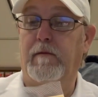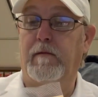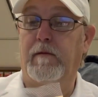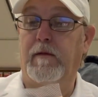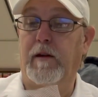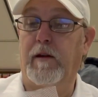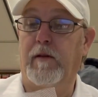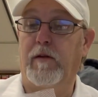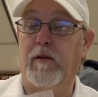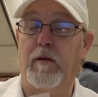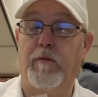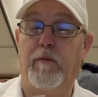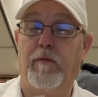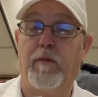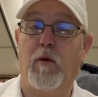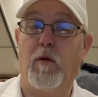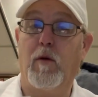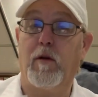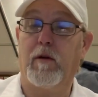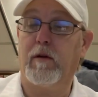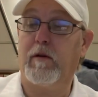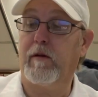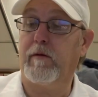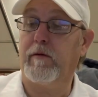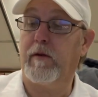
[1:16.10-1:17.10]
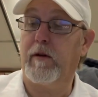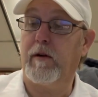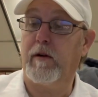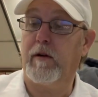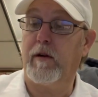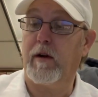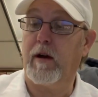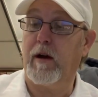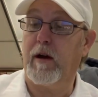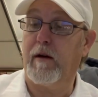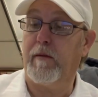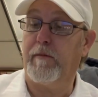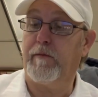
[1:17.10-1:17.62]
and their pork, their
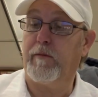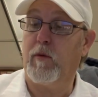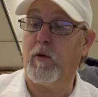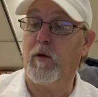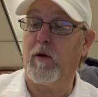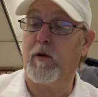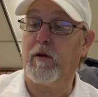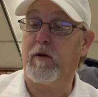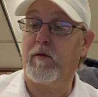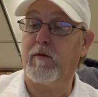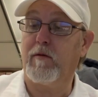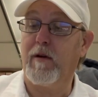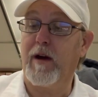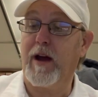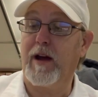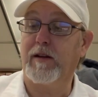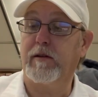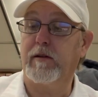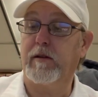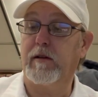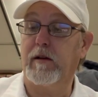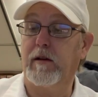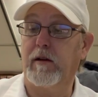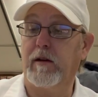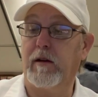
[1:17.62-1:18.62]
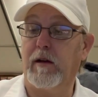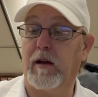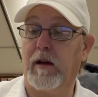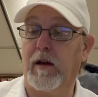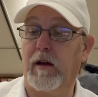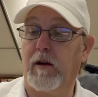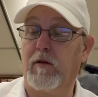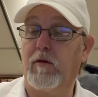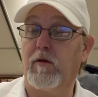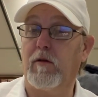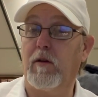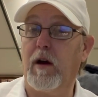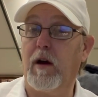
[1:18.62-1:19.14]
uh, pork rind uh,
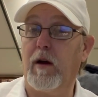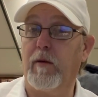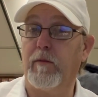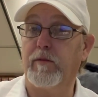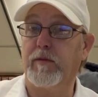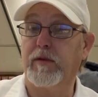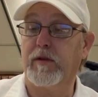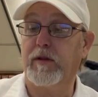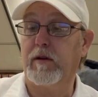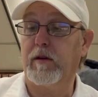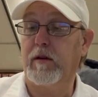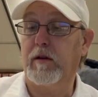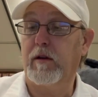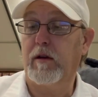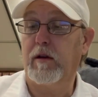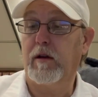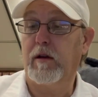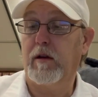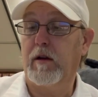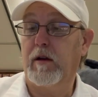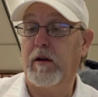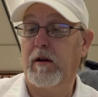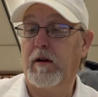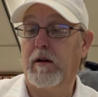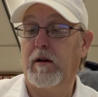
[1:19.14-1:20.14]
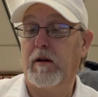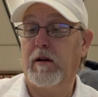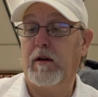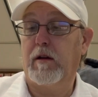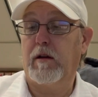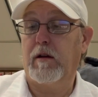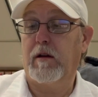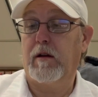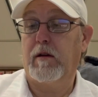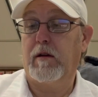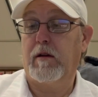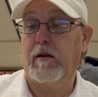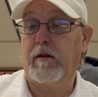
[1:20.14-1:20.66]
crumbs,
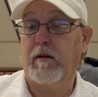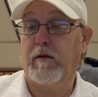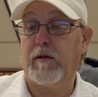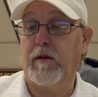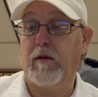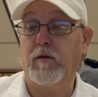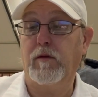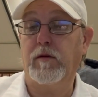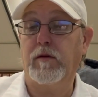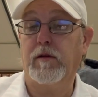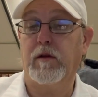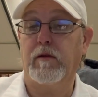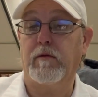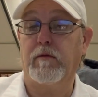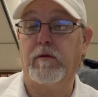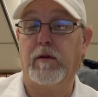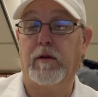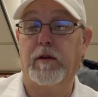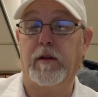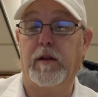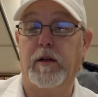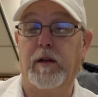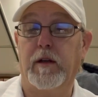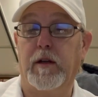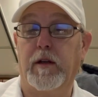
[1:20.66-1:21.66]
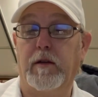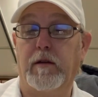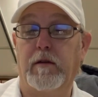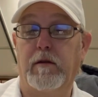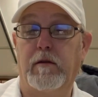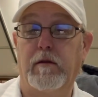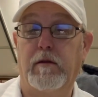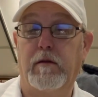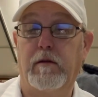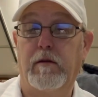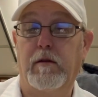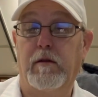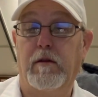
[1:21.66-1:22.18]
those are really good.
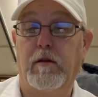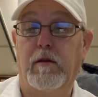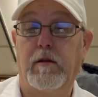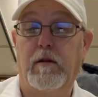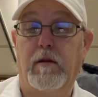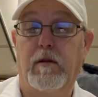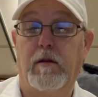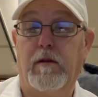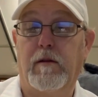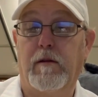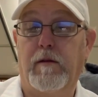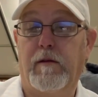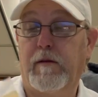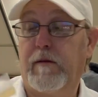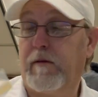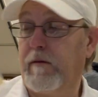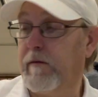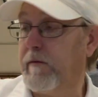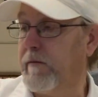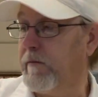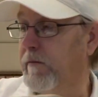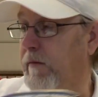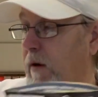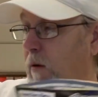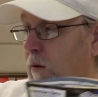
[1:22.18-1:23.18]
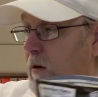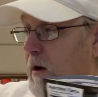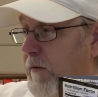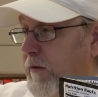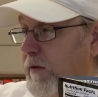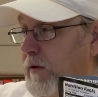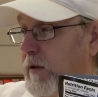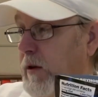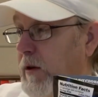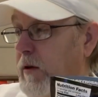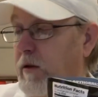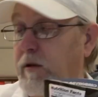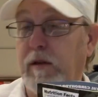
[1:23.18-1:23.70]
My
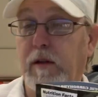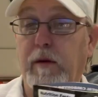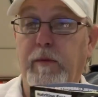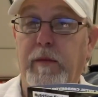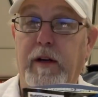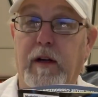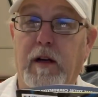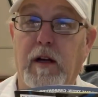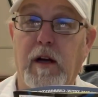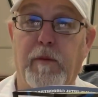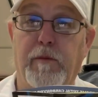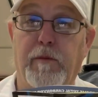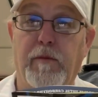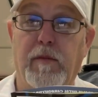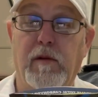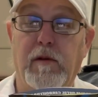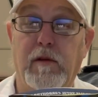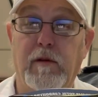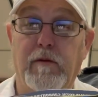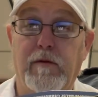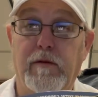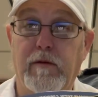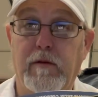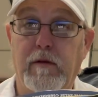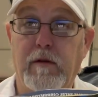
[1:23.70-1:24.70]
wife's used them in a couple of